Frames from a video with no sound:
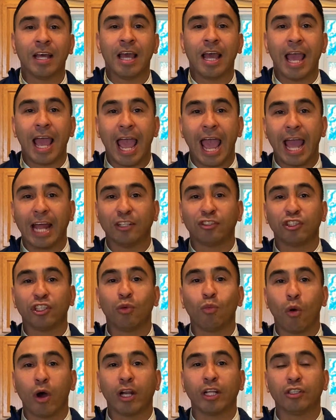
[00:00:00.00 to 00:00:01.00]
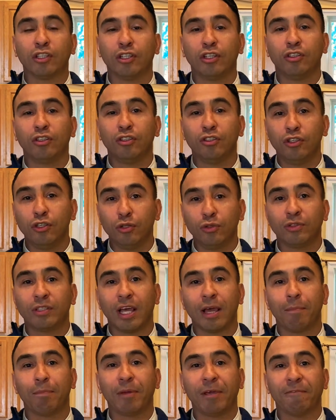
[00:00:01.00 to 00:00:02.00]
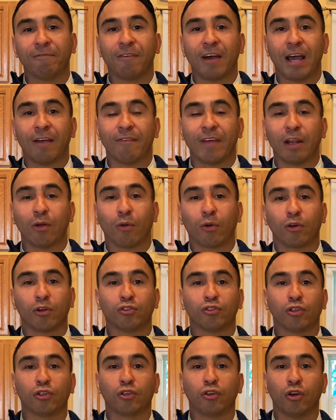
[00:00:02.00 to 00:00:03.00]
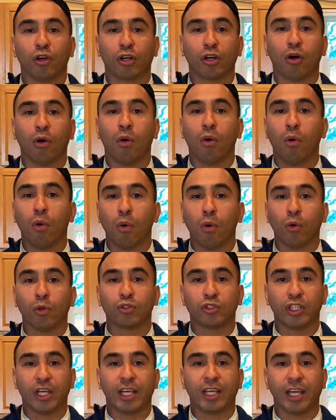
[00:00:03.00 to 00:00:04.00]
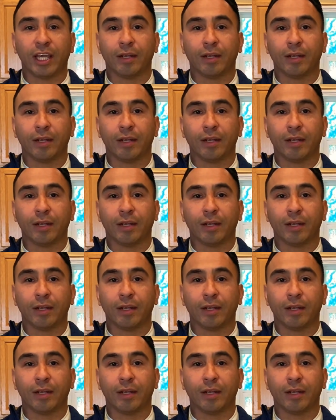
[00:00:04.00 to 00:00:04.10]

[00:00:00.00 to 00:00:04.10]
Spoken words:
and she wanted to use the MP5 in order to cook a whole chicken.